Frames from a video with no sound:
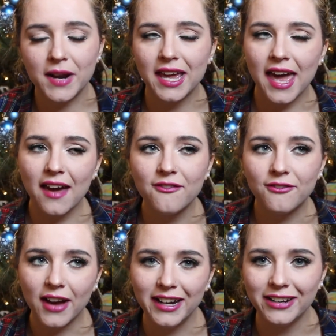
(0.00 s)
but I can't
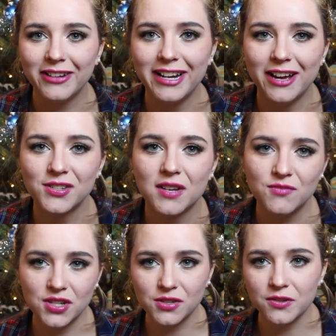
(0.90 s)
find it right now, so
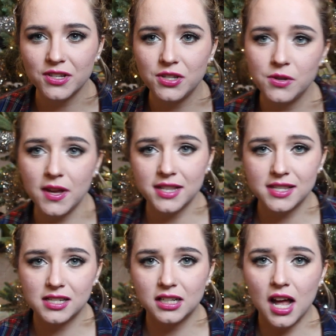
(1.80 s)
I'm just going to
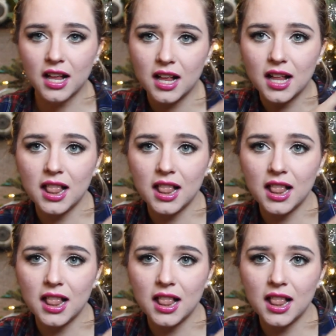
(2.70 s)
insert a